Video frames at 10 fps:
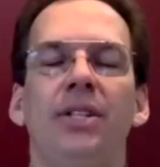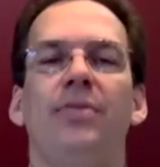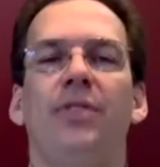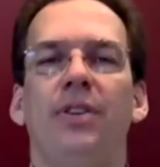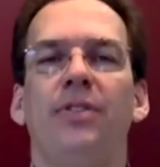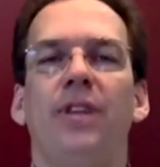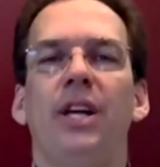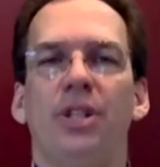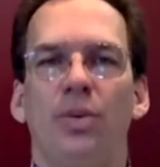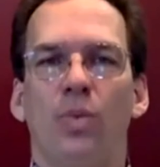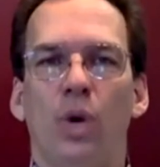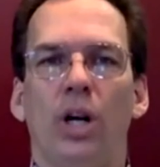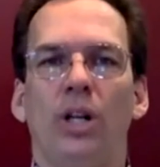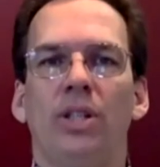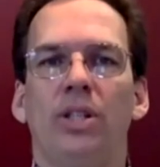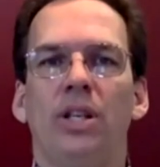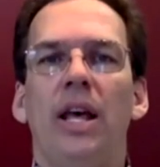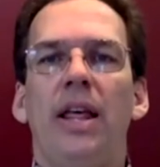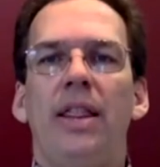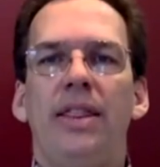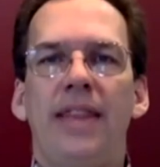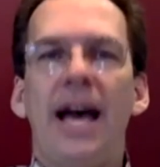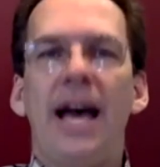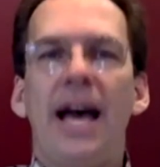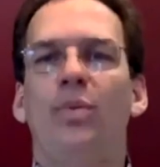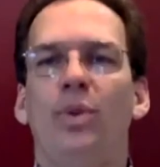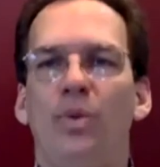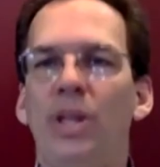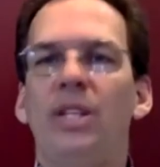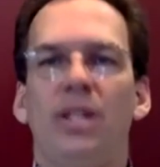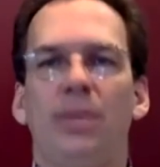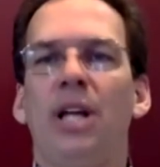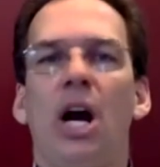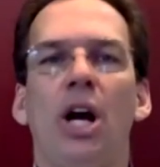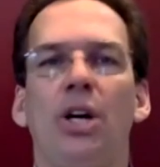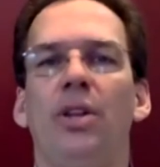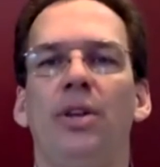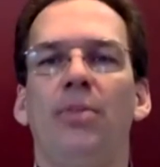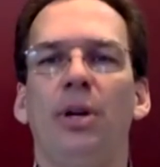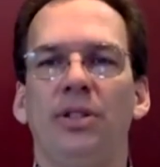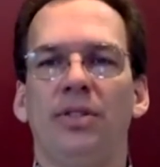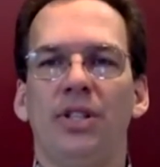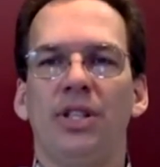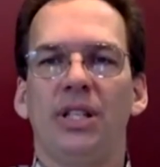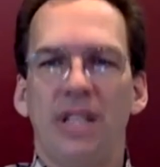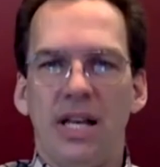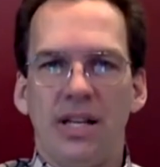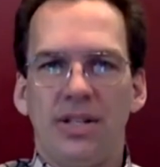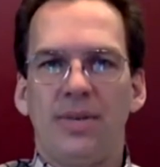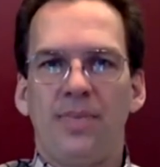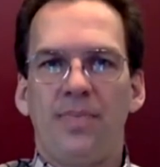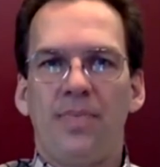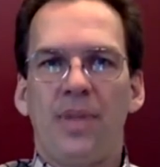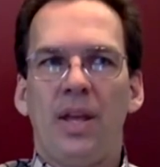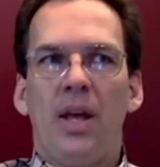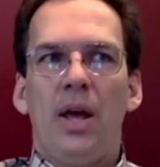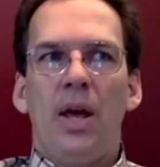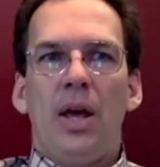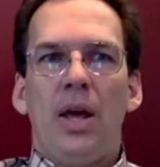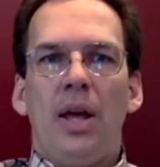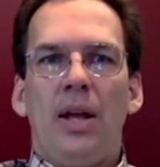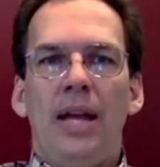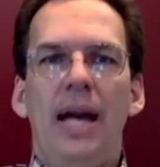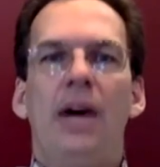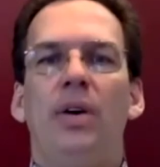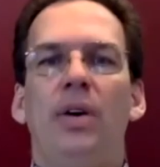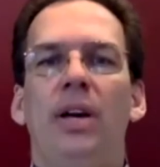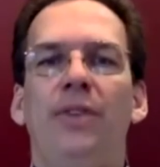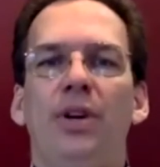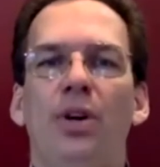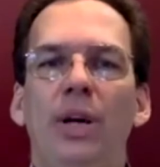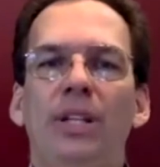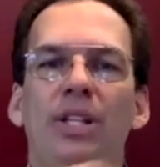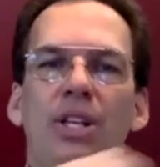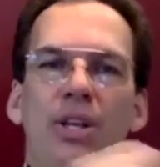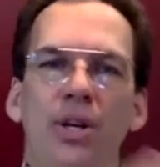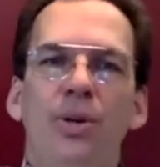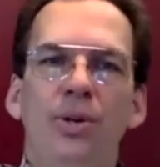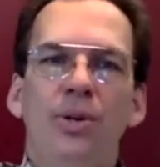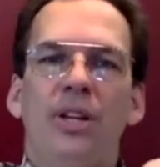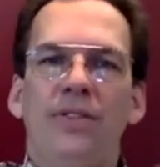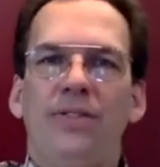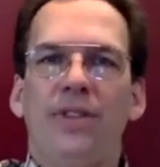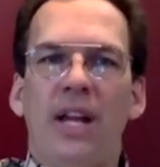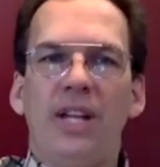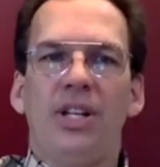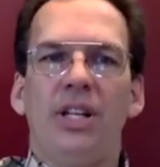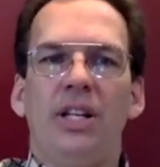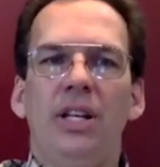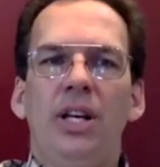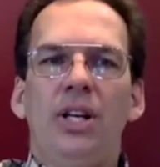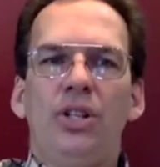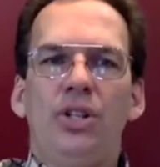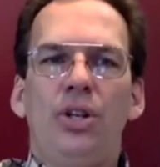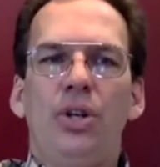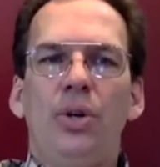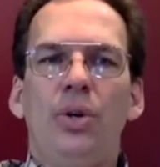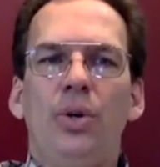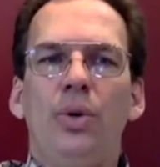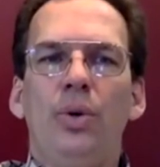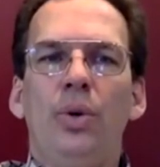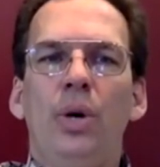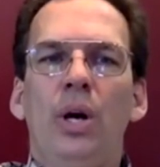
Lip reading: for inflation works, that would reasonably argue that a multiverse exists. Now, if you're going to use inflation to,